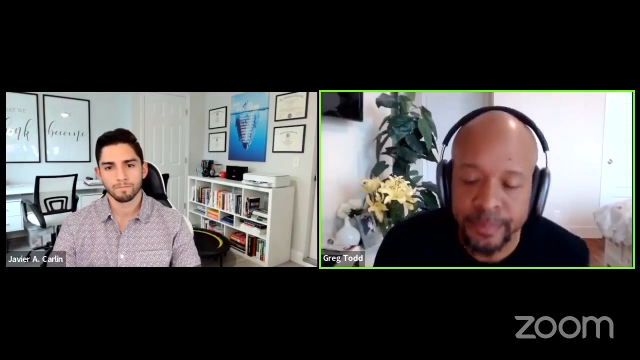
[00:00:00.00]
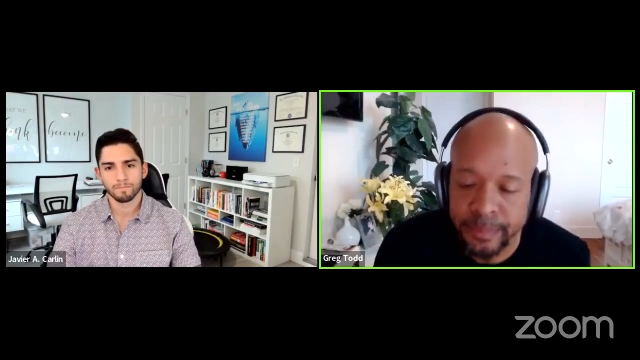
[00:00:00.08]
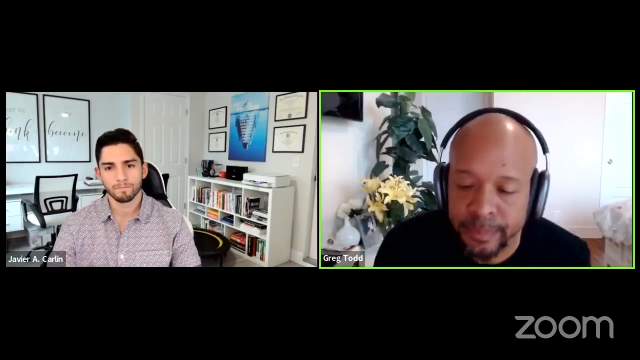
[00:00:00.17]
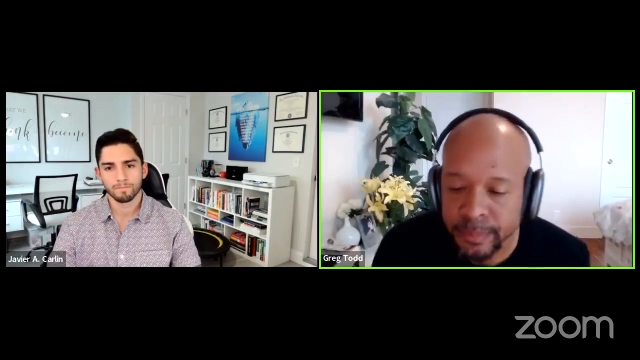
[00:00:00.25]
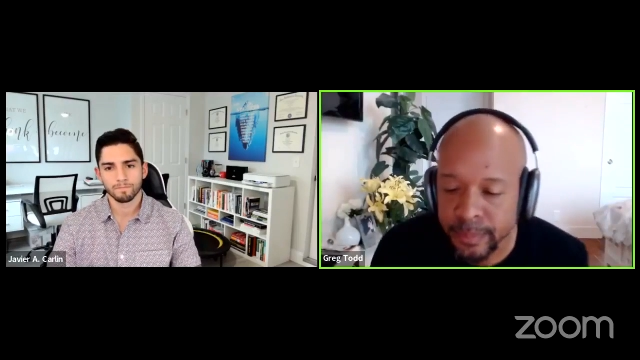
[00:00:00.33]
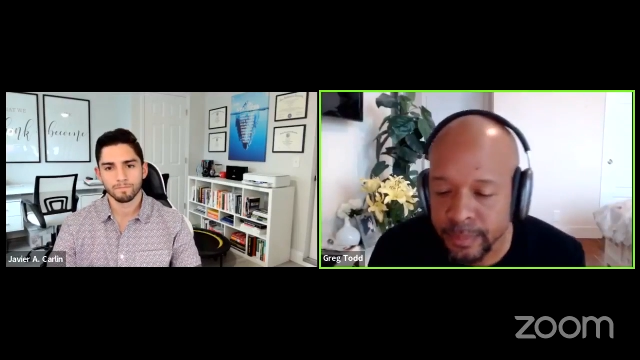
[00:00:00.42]

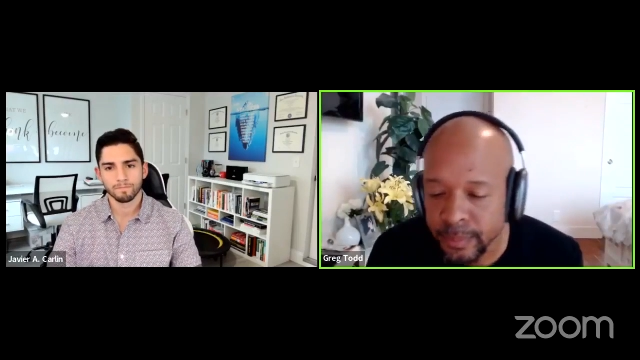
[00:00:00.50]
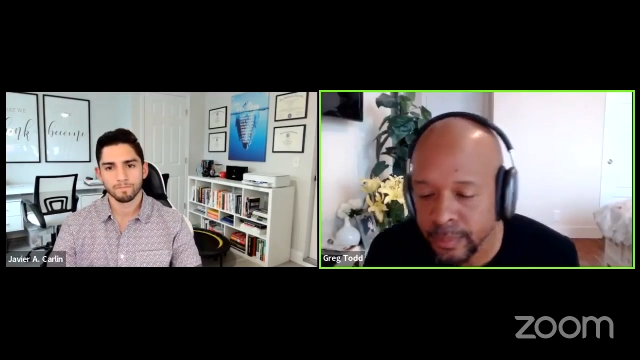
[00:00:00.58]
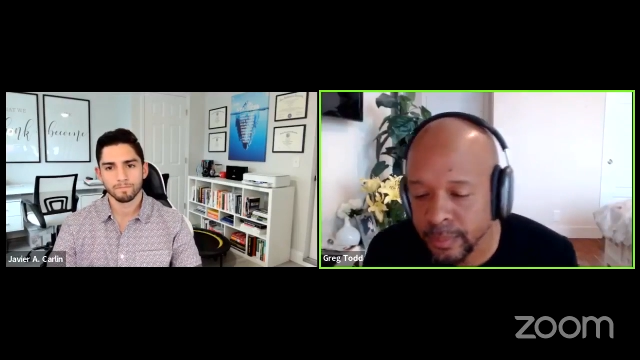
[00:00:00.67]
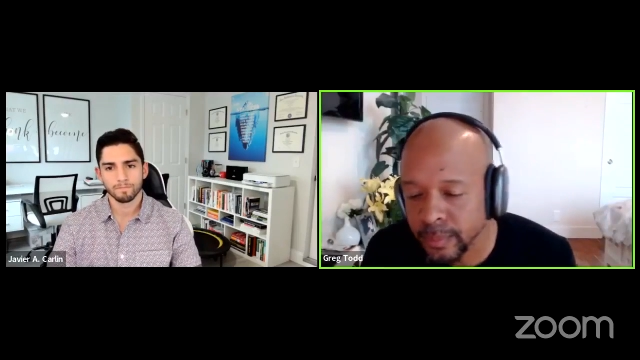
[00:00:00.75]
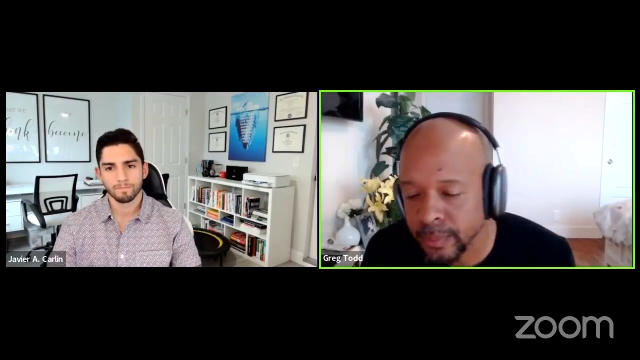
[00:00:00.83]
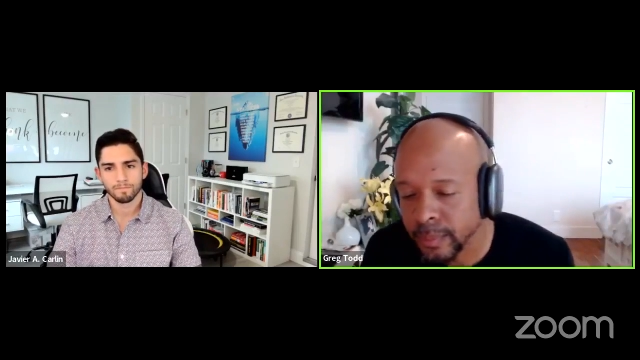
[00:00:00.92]

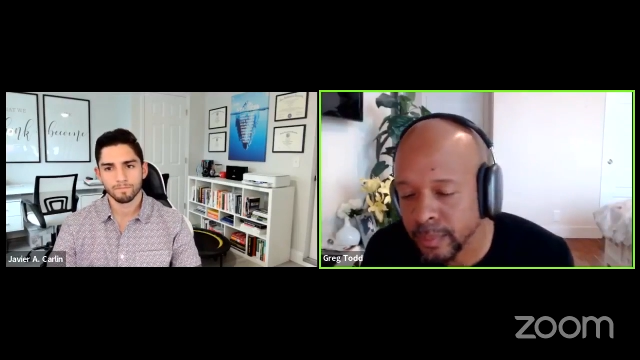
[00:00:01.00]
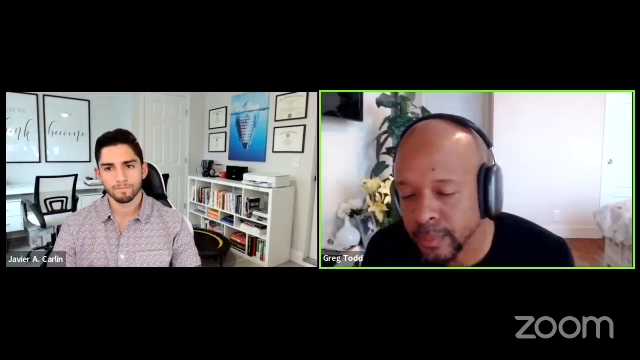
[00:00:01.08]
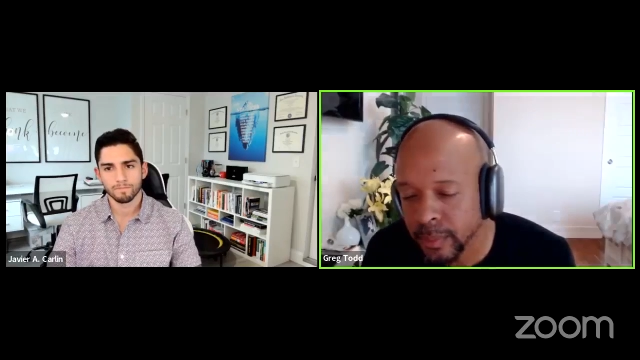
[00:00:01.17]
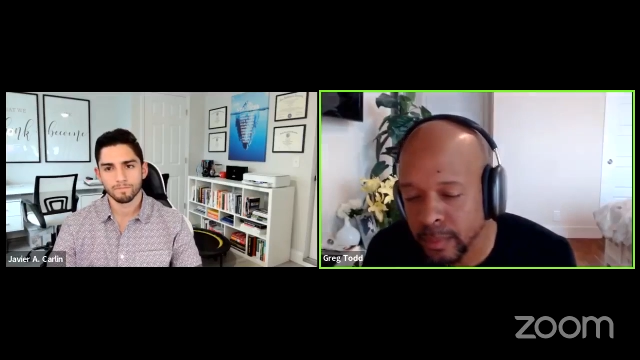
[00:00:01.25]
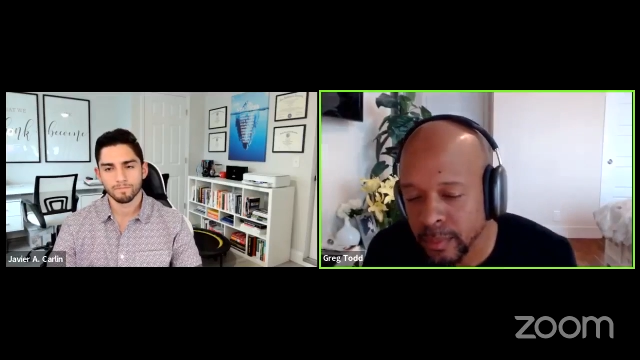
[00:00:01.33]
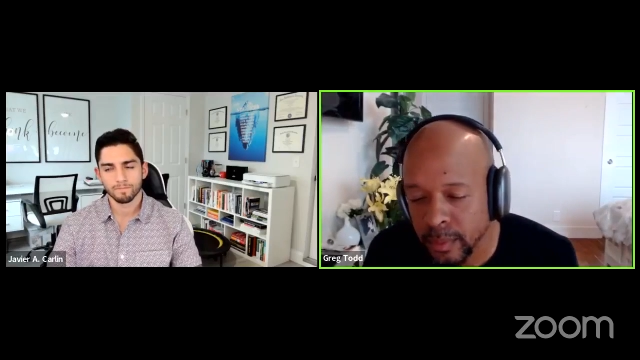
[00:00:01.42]

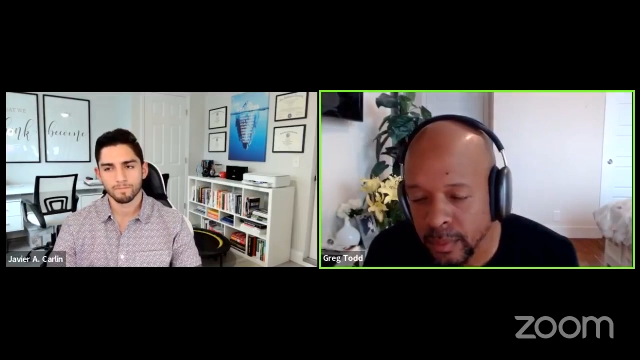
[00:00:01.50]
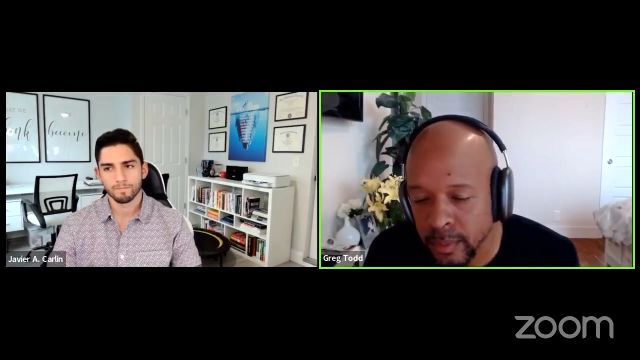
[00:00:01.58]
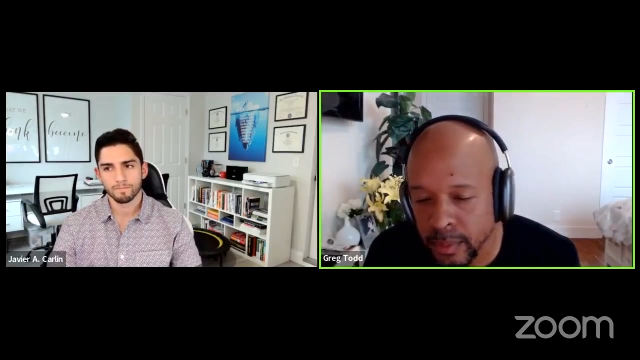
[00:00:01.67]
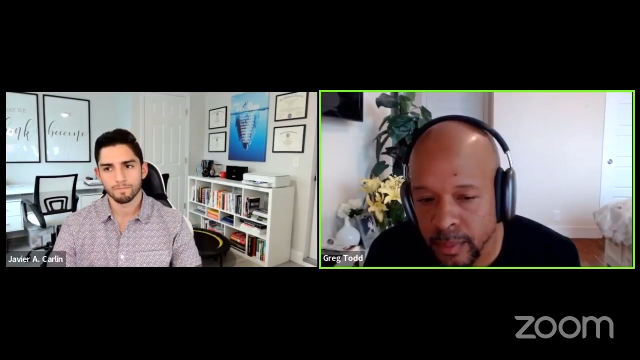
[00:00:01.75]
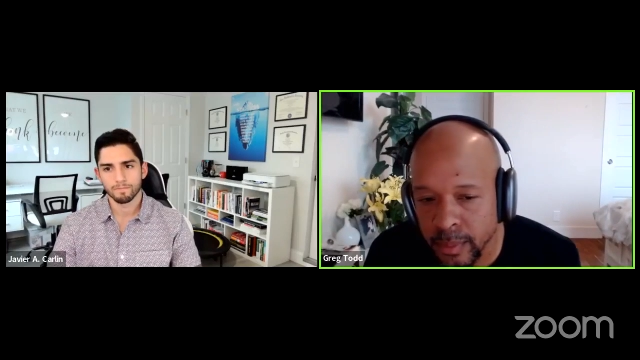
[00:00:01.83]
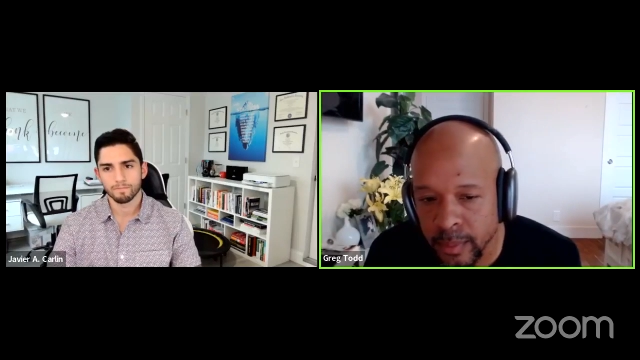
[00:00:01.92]

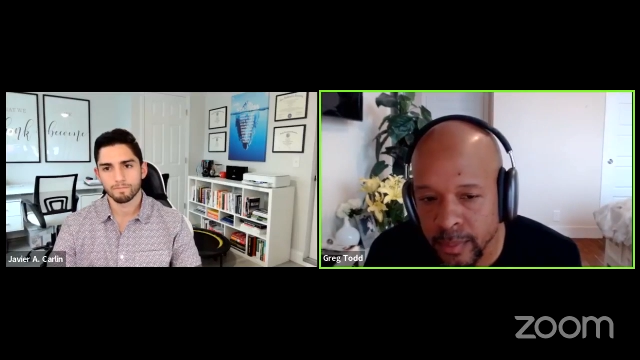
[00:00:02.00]
(silence)